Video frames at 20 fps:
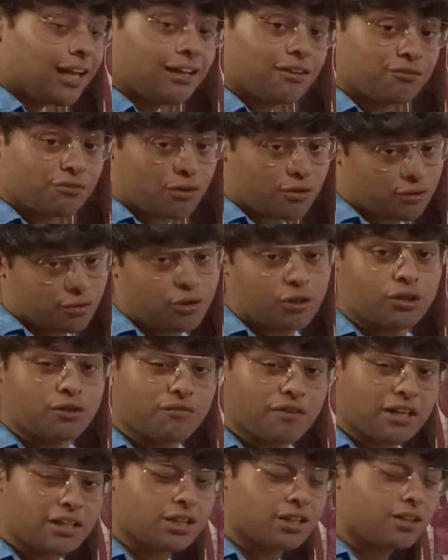I'll
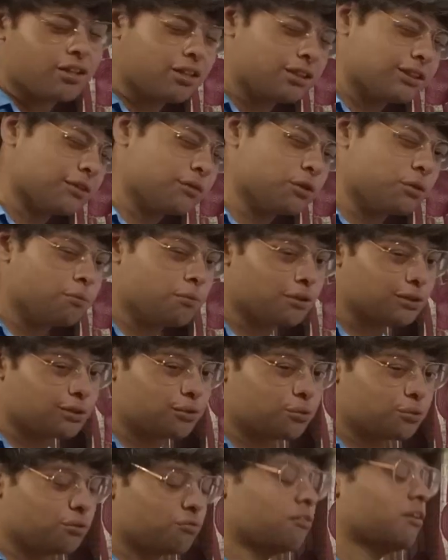notify it in the description box,
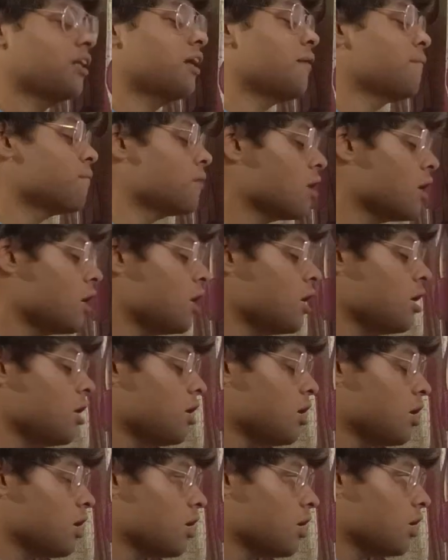don't worry.
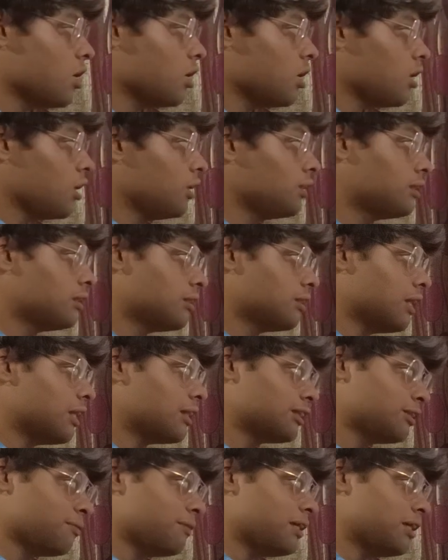It
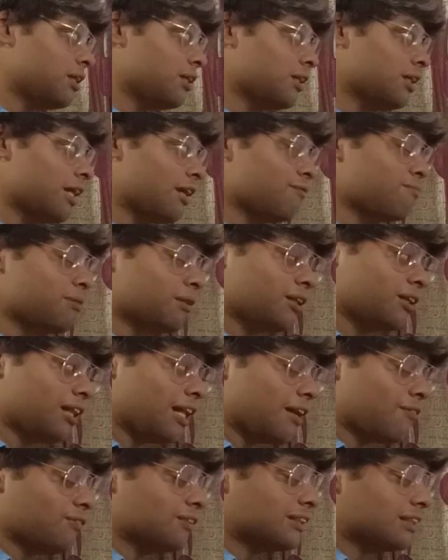has to be the clef, but
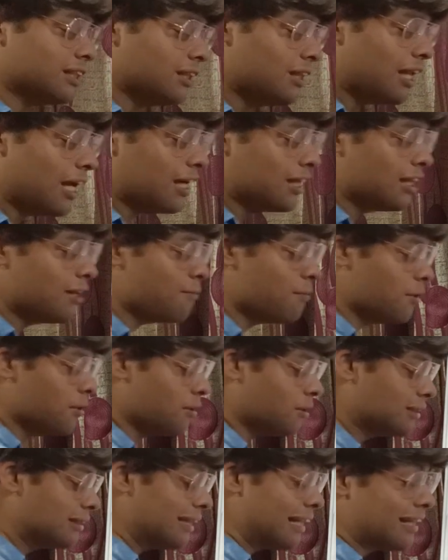clef is unlikely
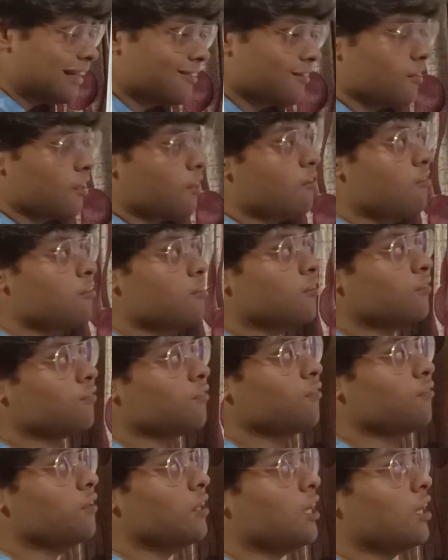because like in oof,
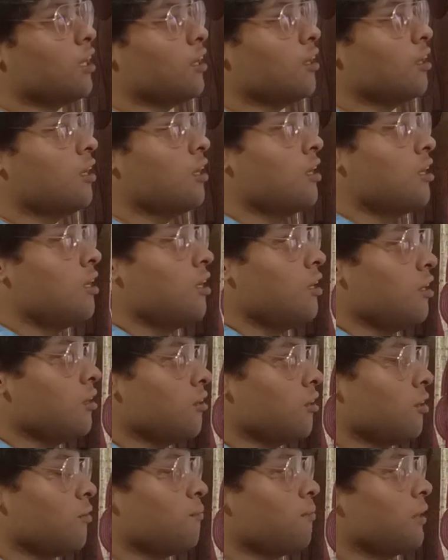we are
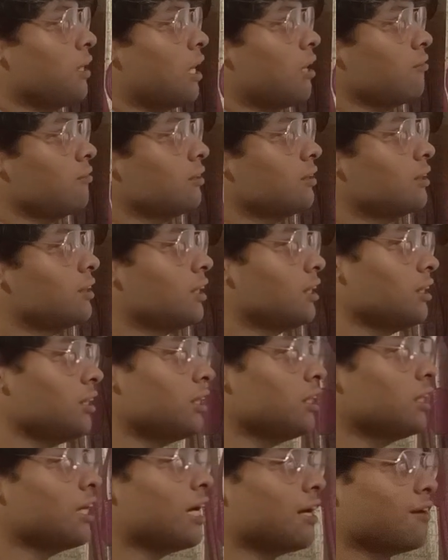not
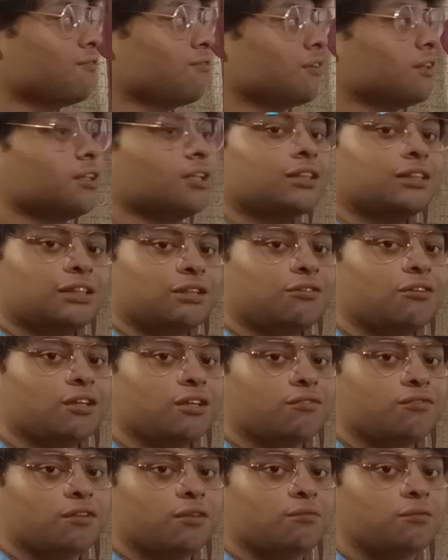pronouncing the F in the
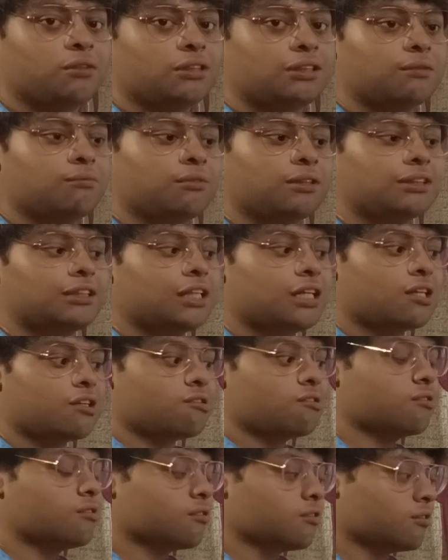singular form. We simply say
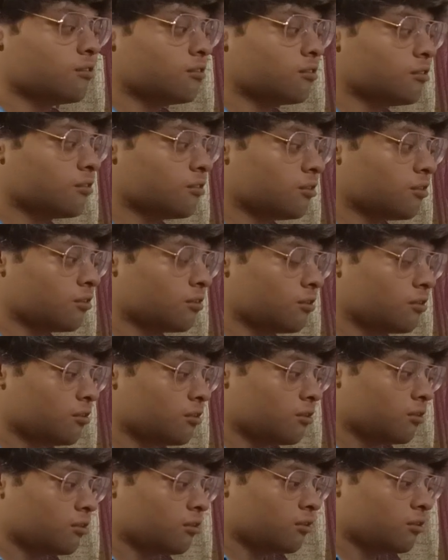O.
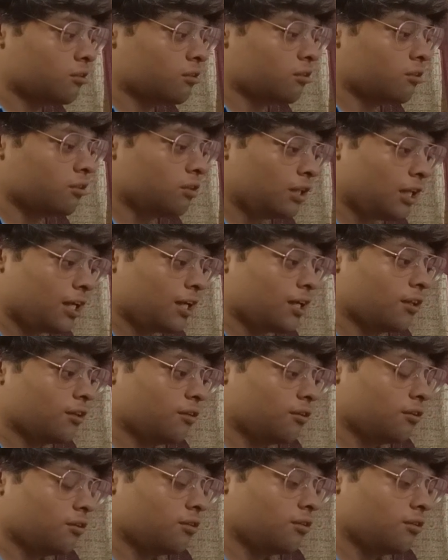Right.